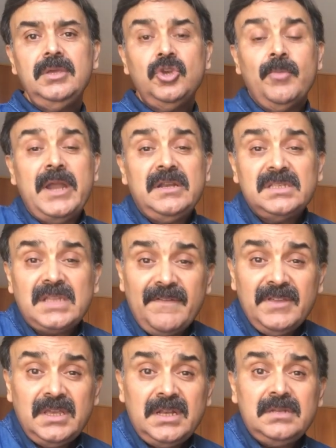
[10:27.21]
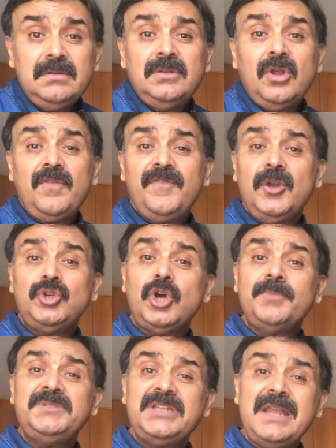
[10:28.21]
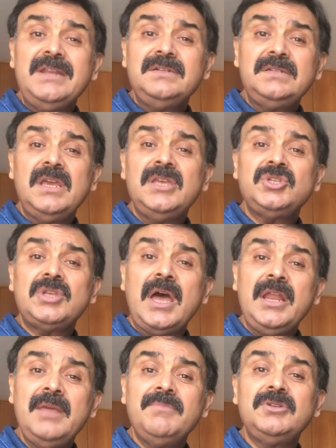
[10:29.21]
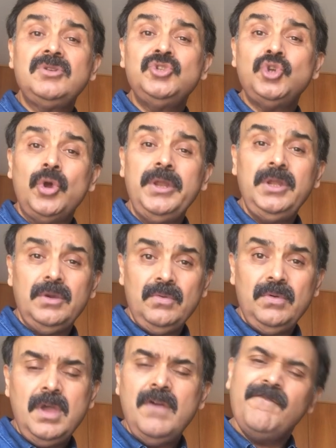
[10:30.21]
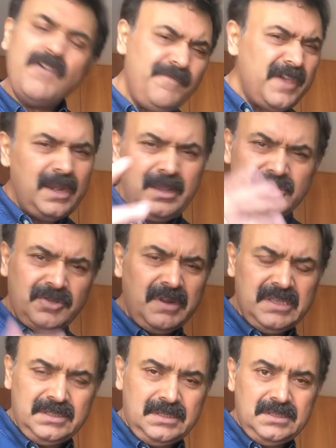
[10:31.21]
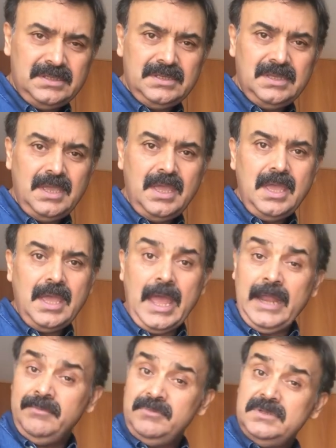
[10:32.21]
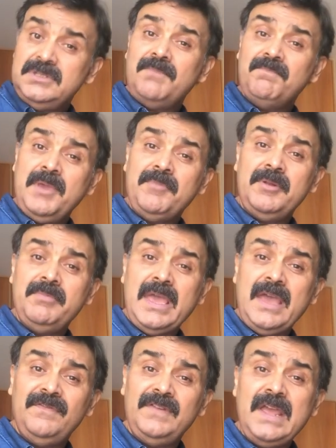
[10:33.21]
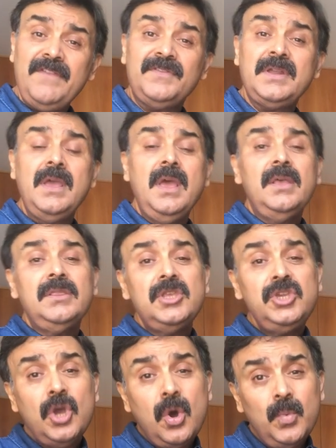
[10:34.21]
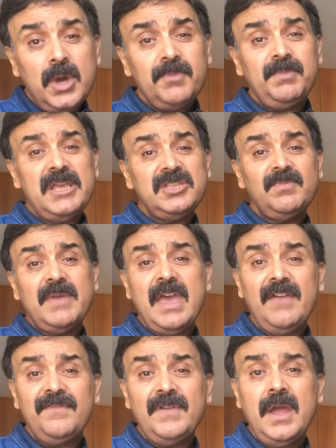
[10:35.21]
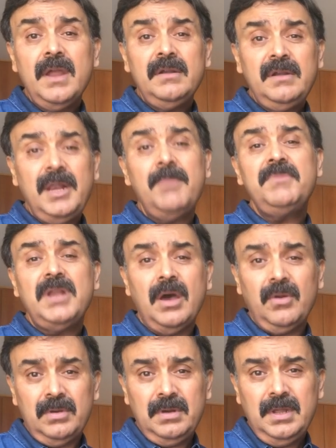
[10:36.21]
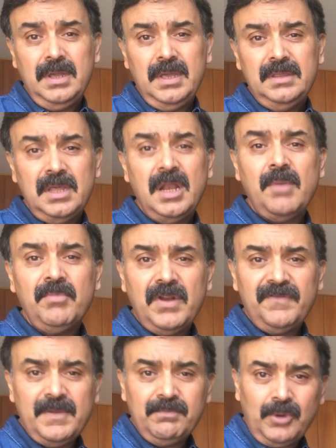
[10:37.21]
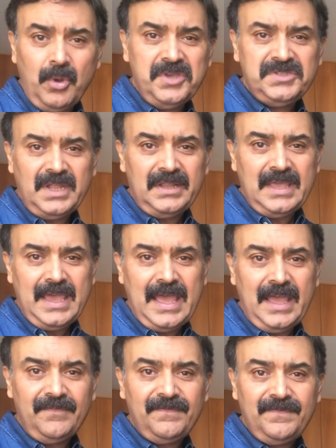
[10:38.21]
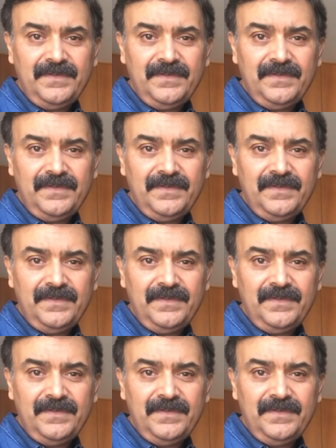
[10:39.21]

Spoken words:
you might discover that a lot of your top talent is unable to join you for various reasons. And some people may have left. Your workplace may have trimmed down the number of employees that they have.